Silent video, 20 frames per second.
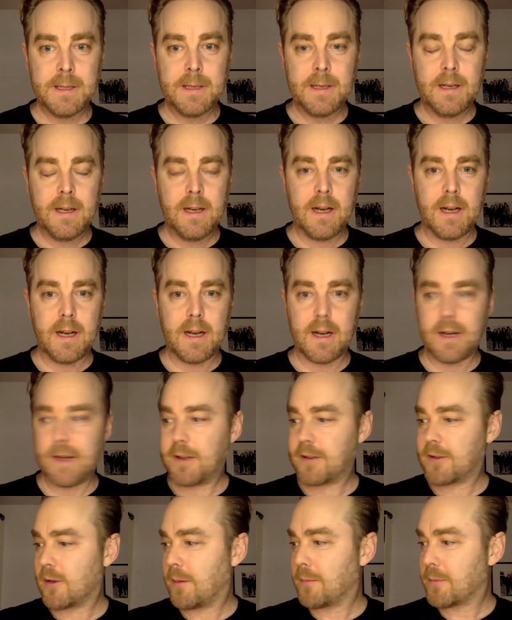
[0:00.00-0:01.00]

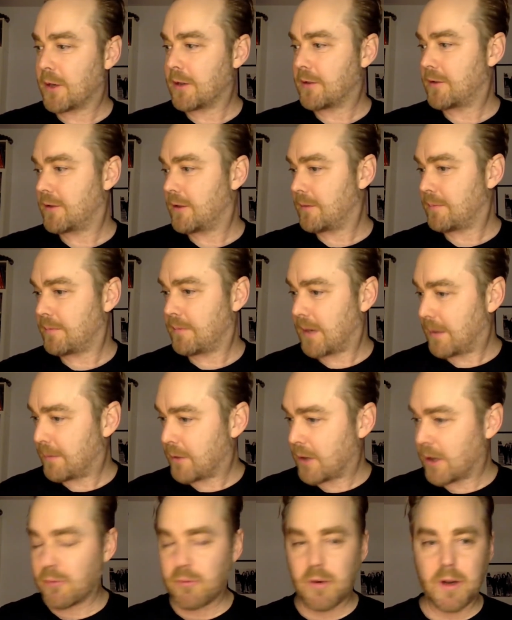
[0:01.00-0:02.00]
So I'm
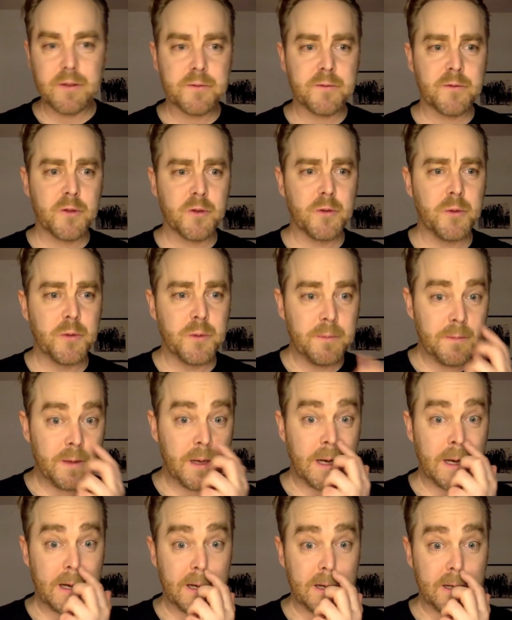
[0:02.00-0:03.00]
going to run through
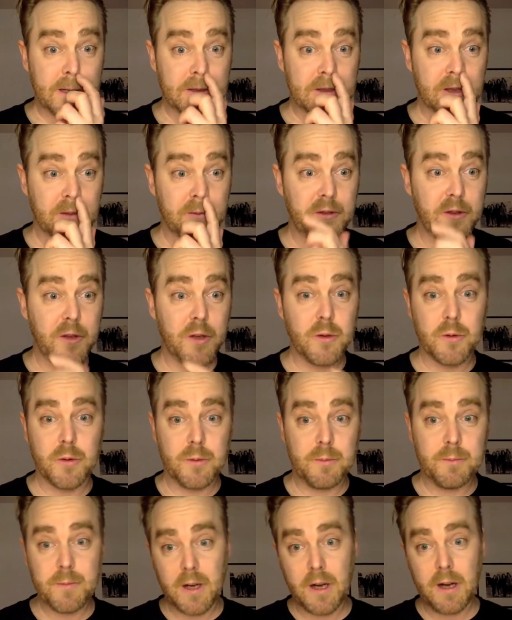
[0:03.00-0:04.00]
a
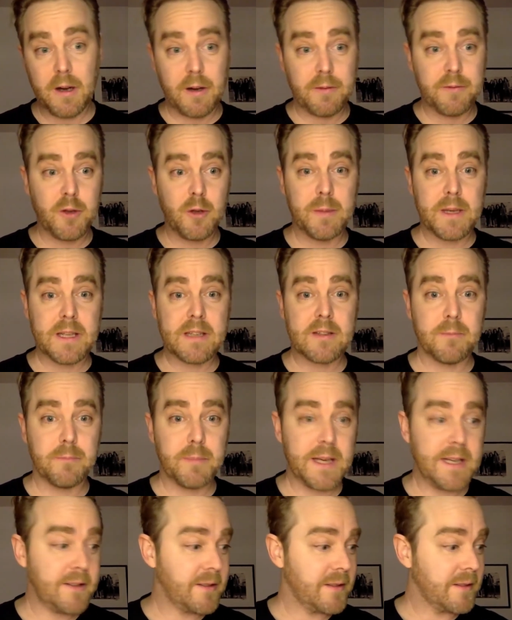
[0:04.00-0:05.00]
few bits and
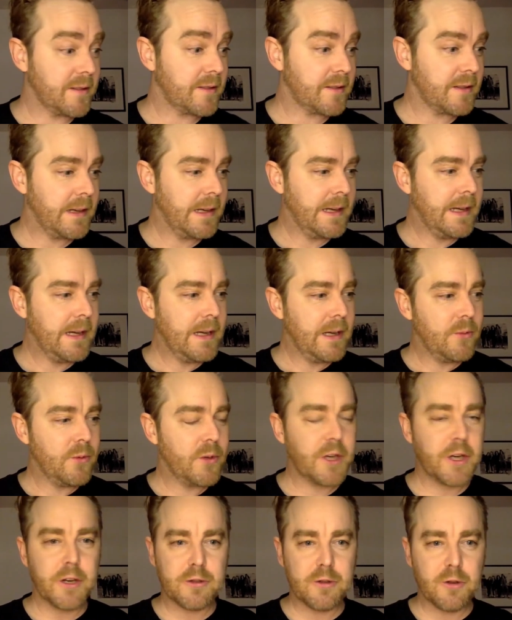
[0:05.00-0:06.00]
pieces. We're
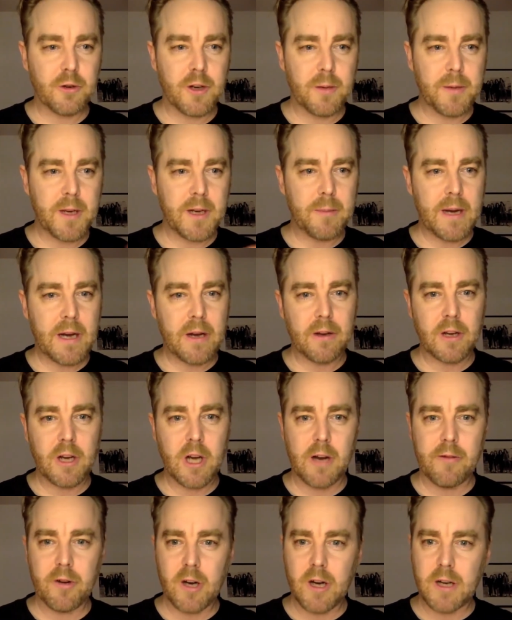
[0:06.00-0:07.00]
going to talk a bit about
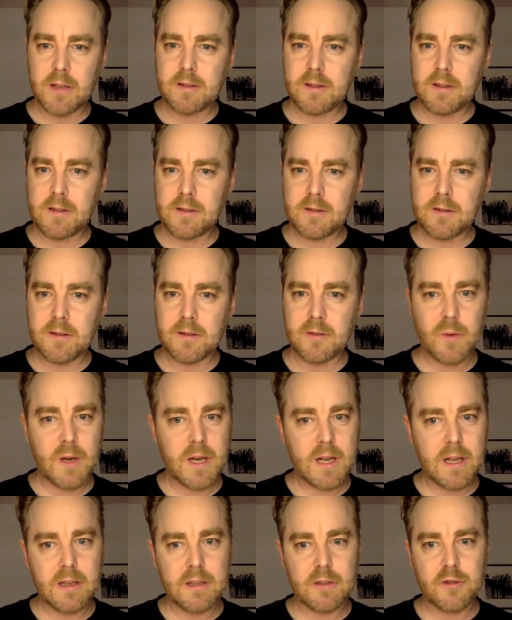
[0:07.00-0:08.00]
cover artists as
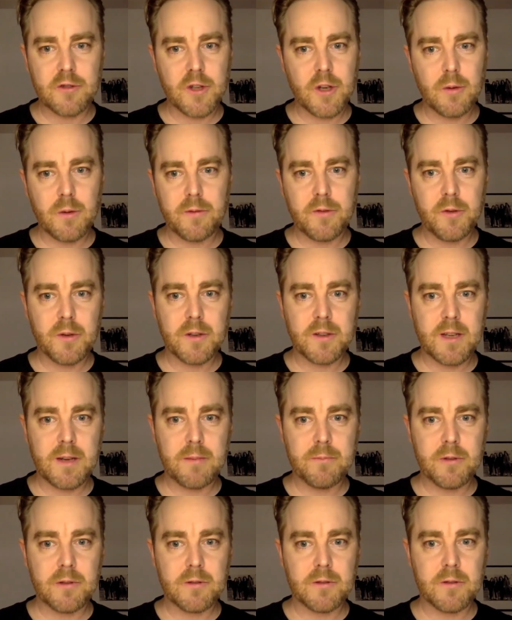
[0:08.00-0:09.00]
well, and show a few
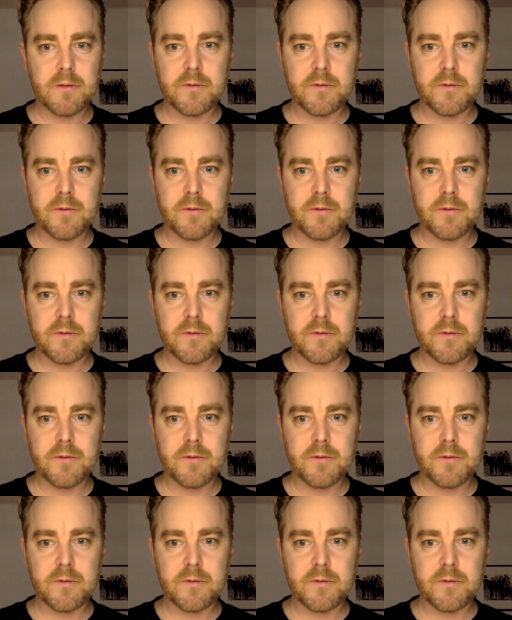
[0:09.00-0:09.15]
examples of